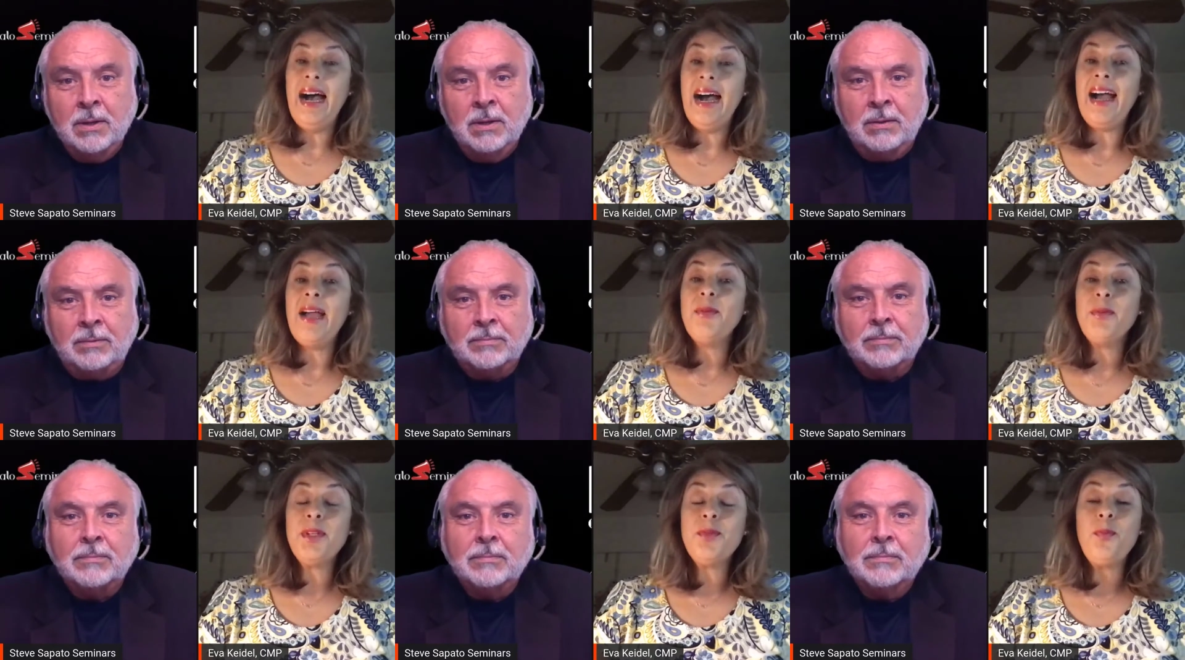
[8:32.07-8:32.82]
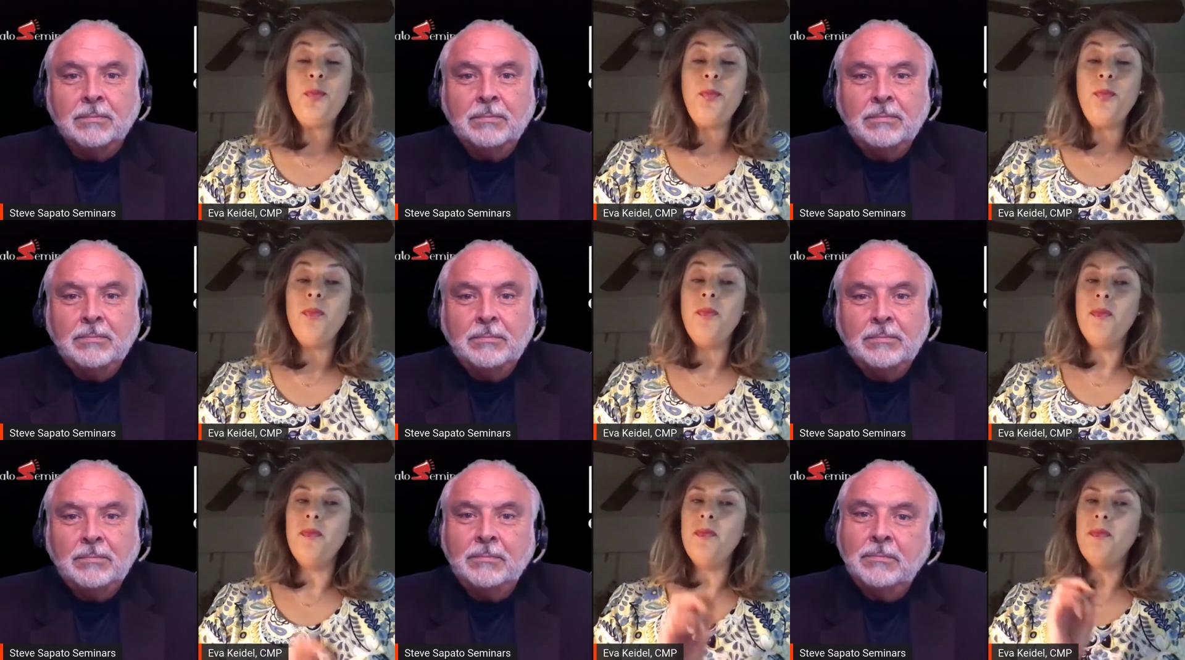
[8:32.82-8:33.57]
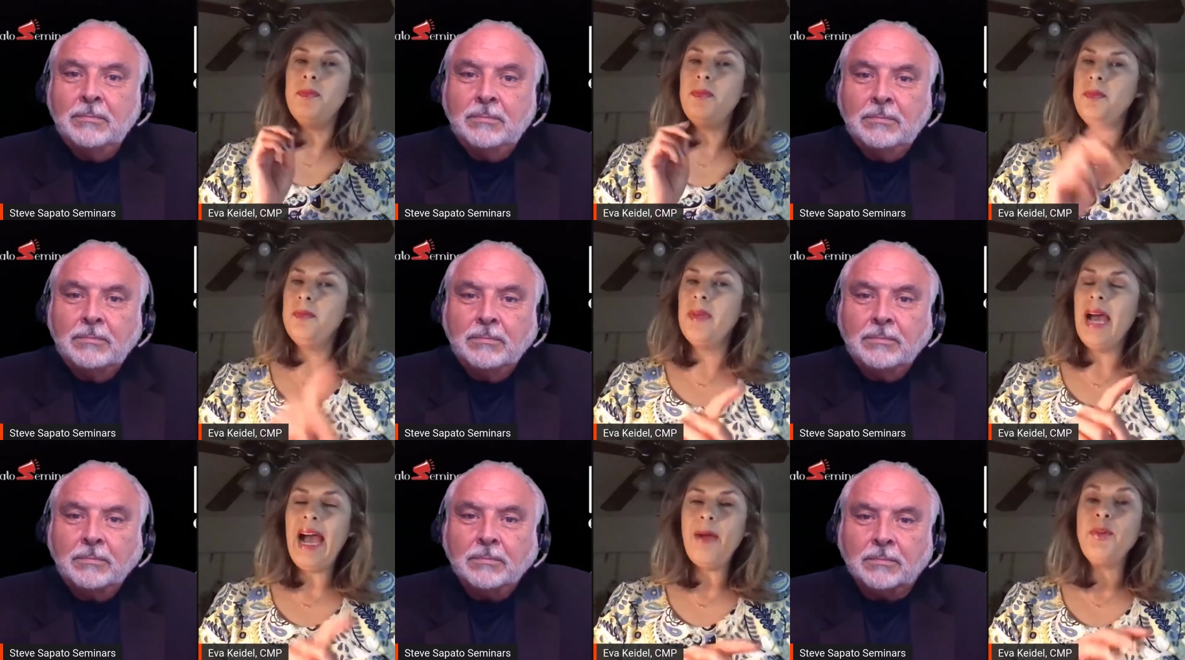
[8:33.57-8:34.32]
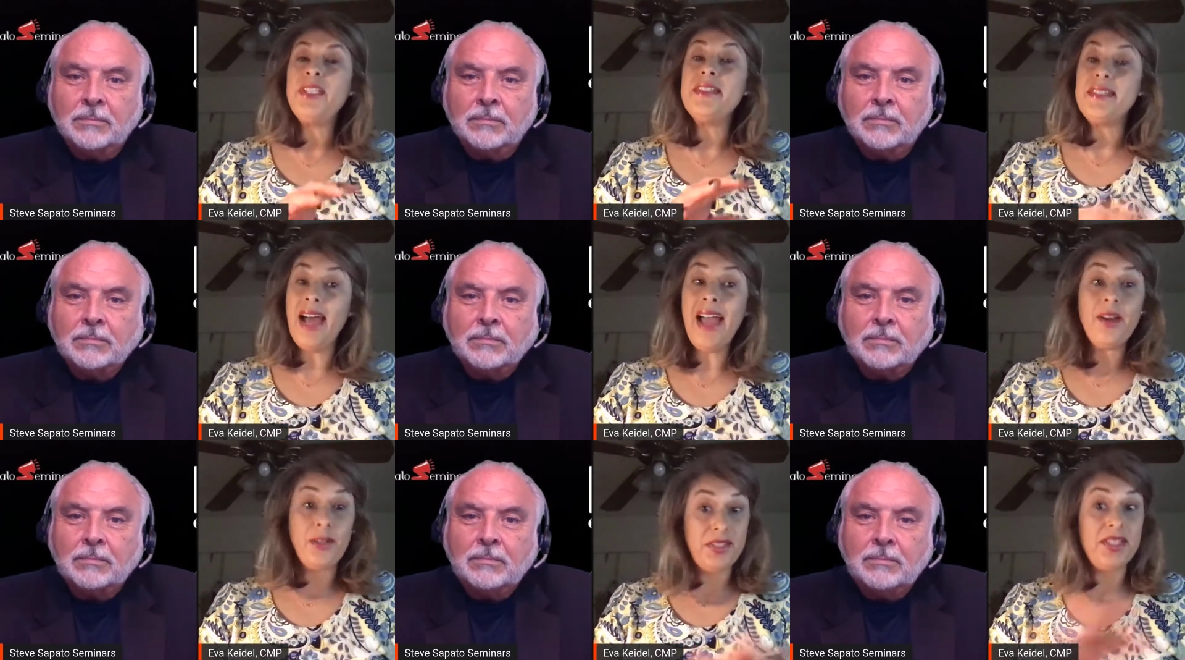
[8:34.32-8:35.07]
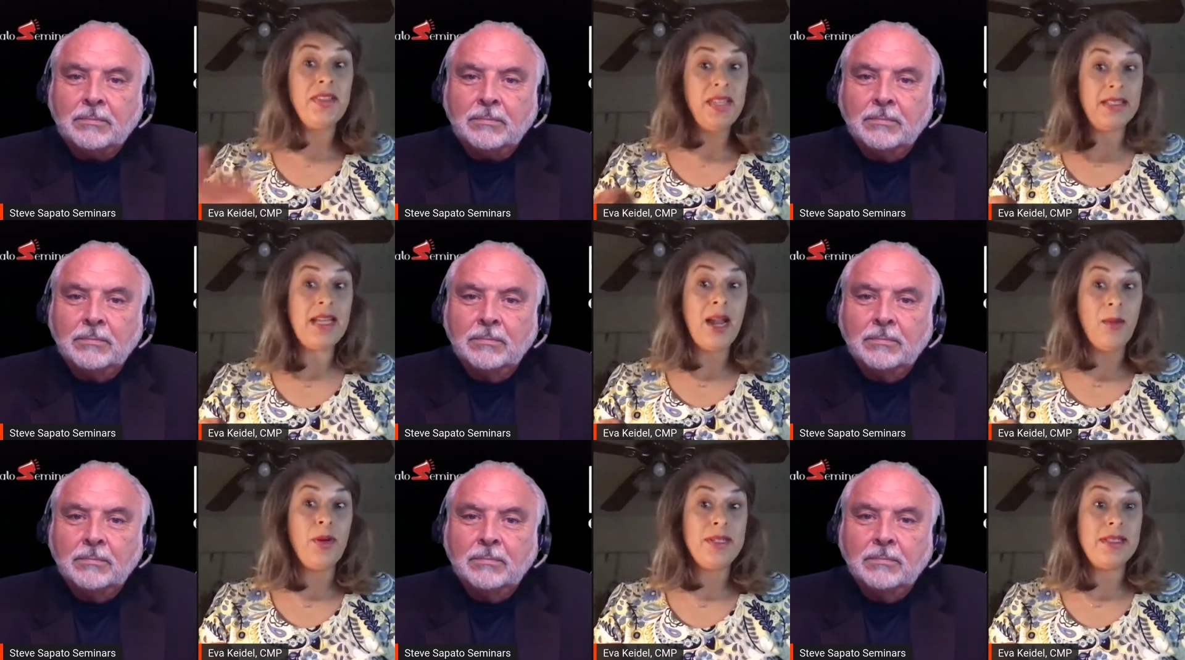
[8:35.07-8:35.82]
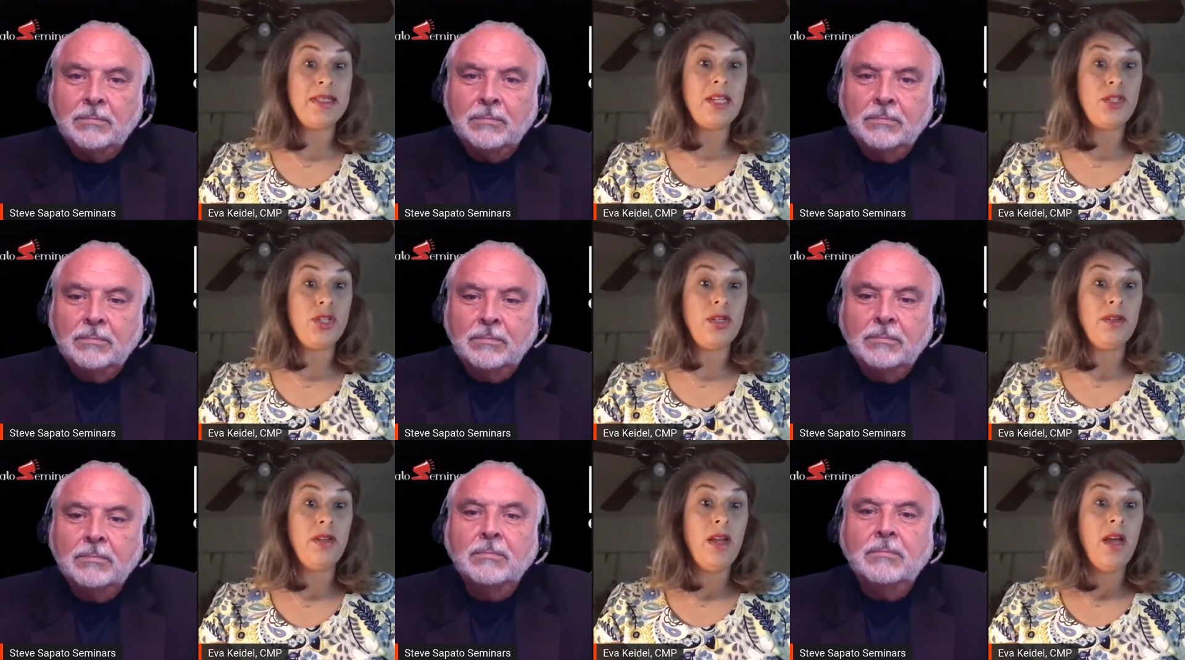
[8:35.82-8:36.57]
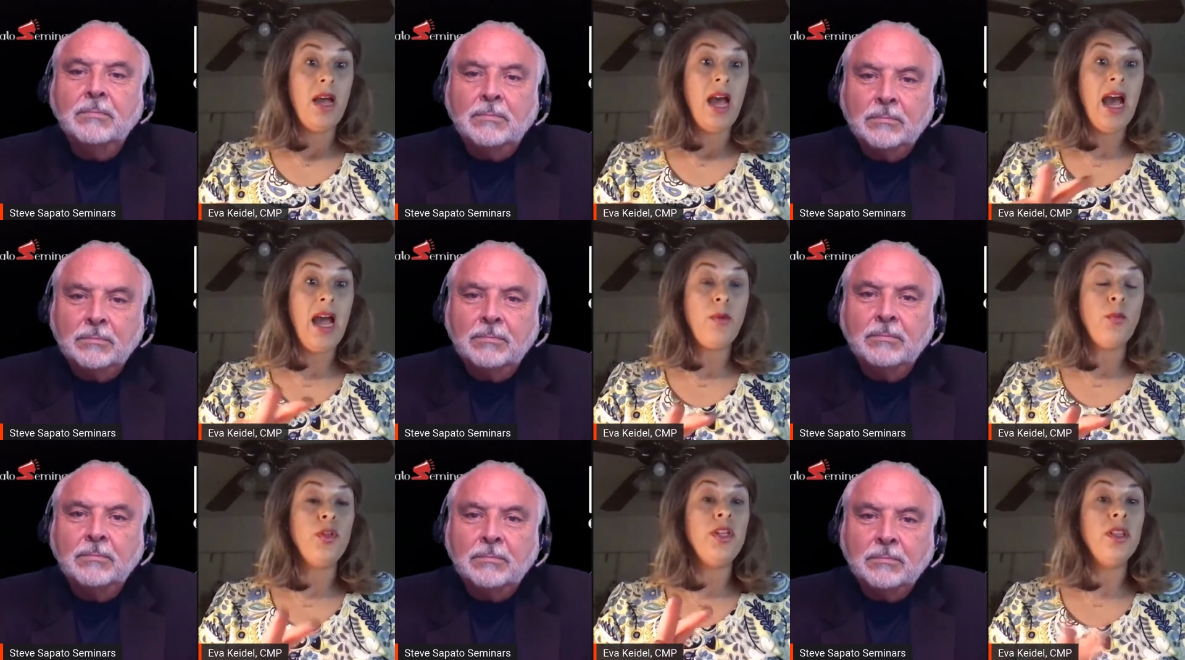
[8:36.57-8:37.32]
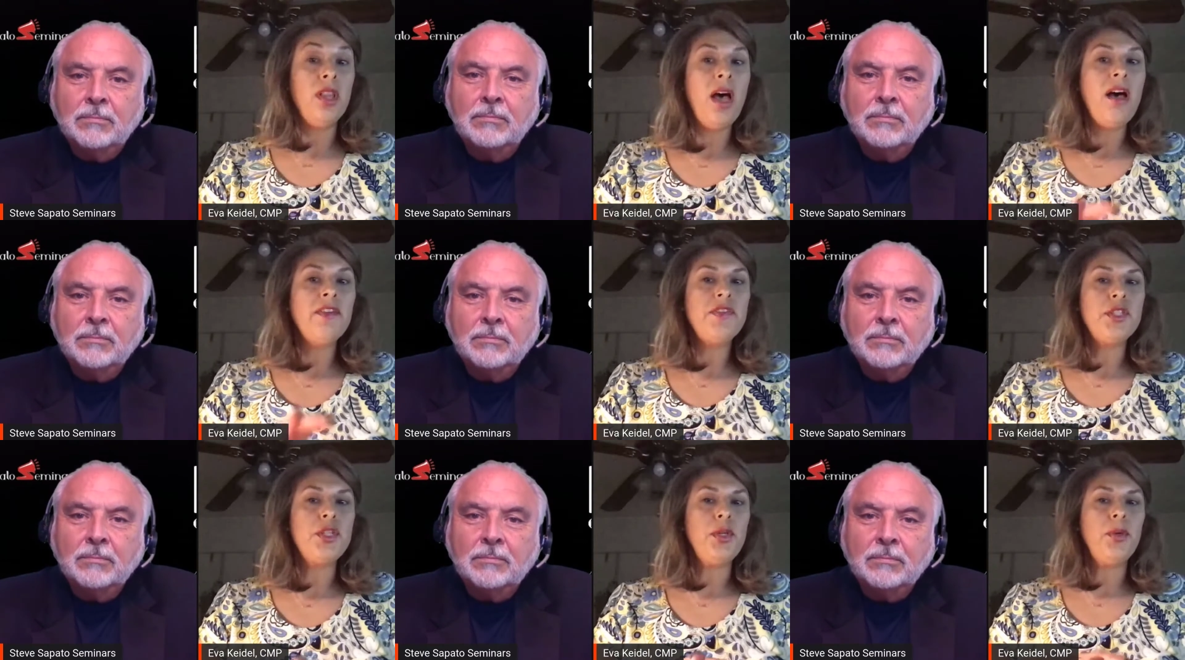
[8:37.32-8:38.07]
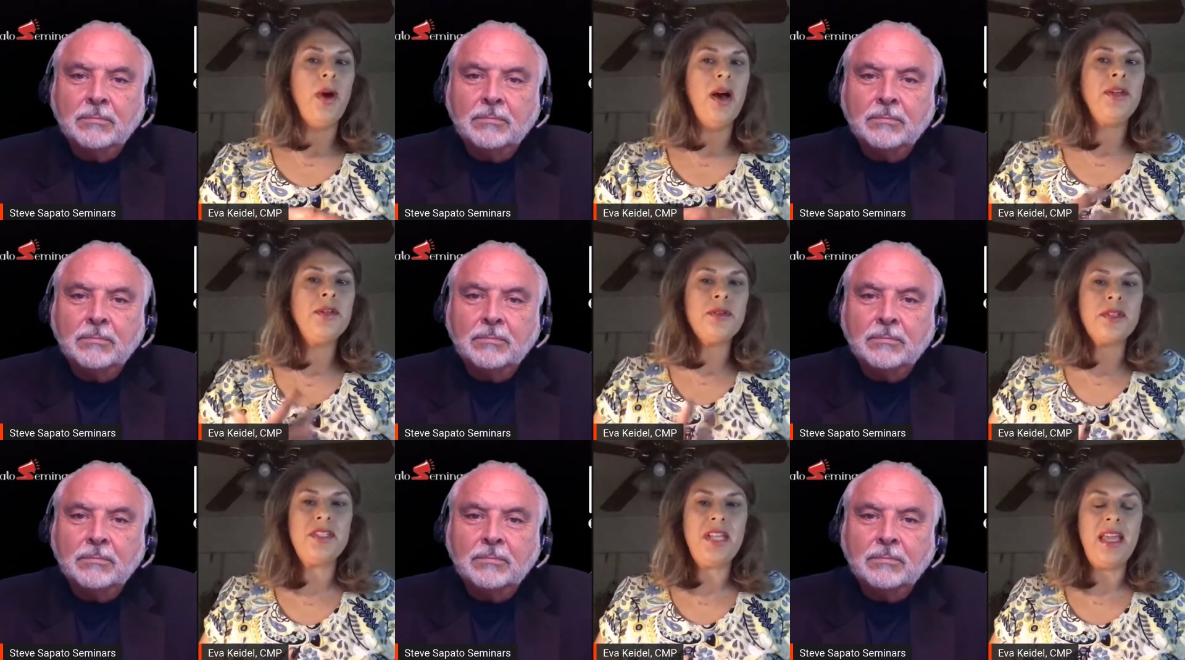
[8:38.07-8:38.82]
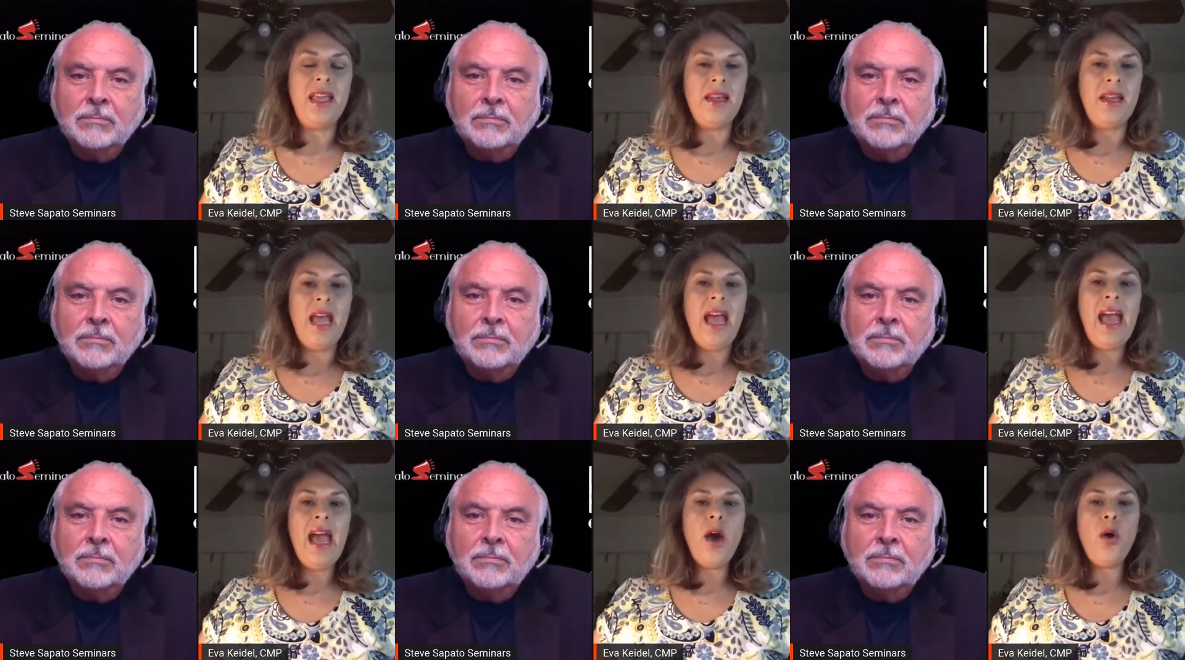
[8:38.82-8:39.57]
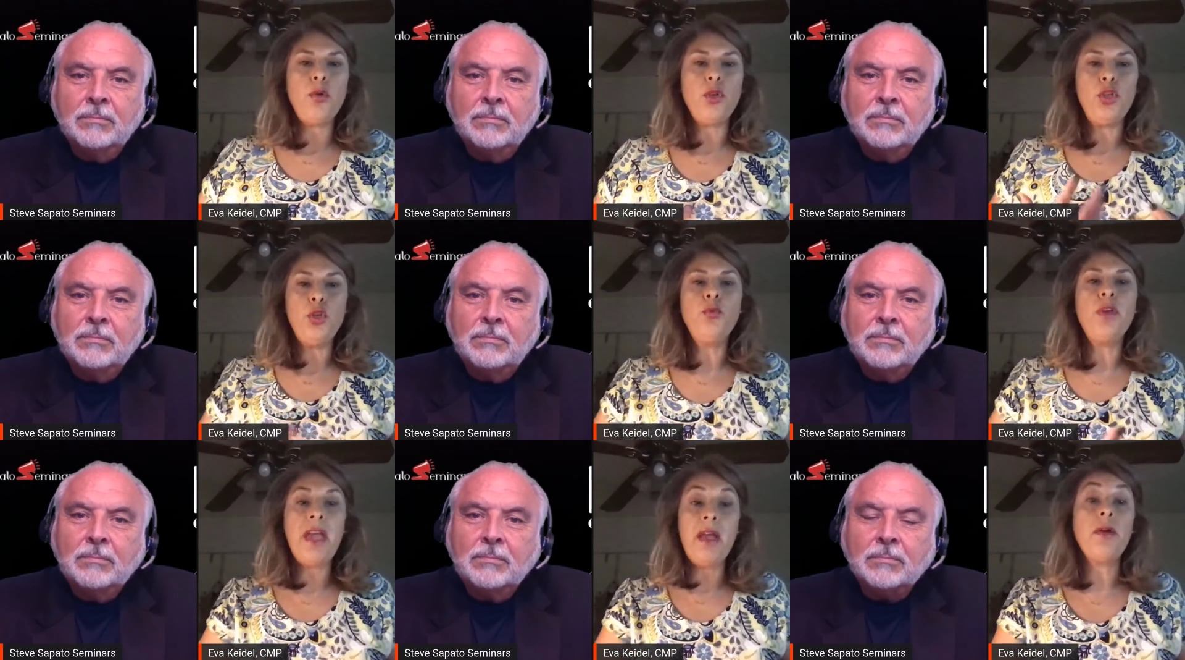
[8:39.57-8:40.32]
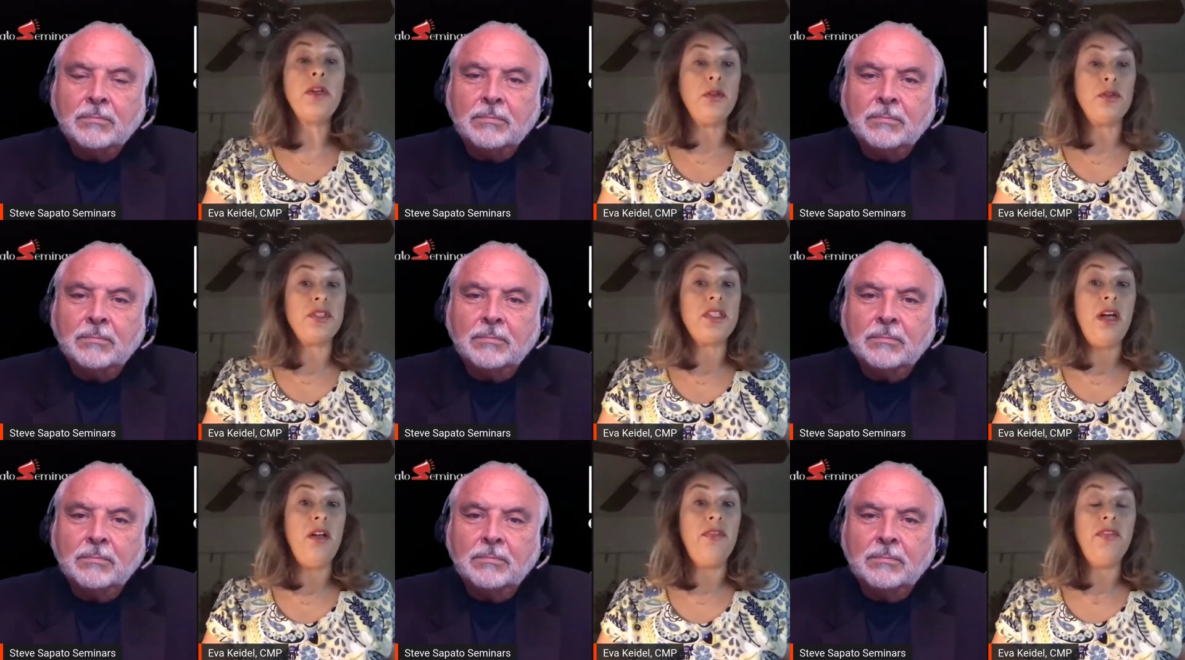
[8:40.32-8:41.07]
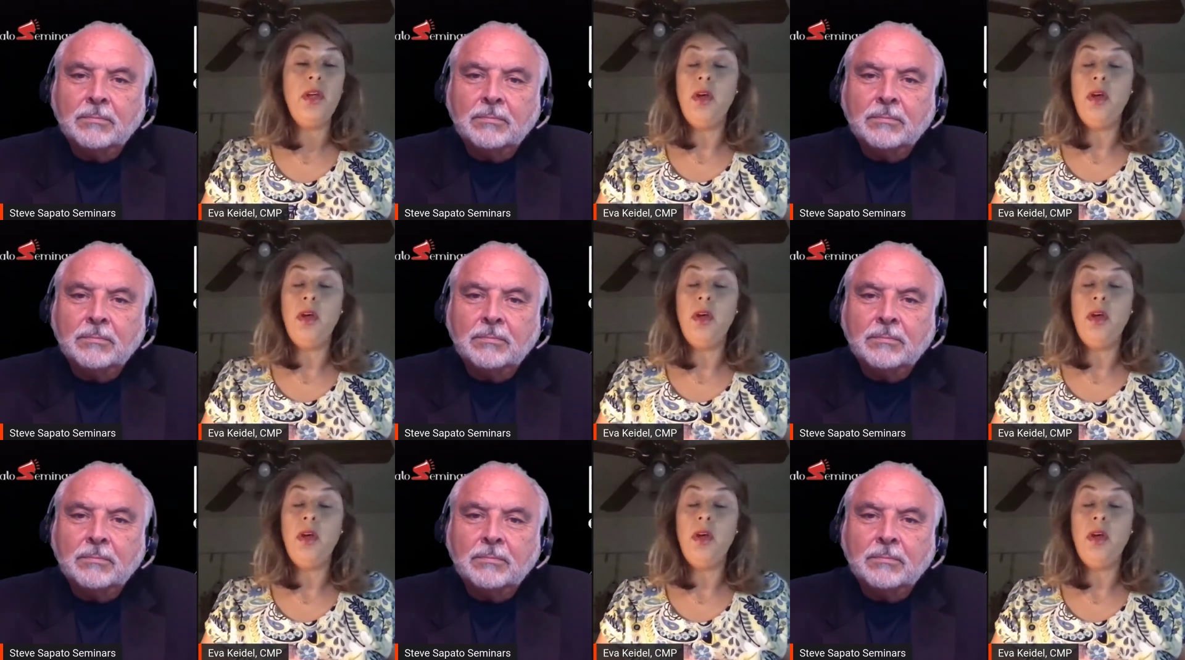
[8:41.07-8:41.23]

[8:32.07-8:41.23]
Speaker 1: I would I would desire to see the entire presentation. I would love to understand how you carry yourself,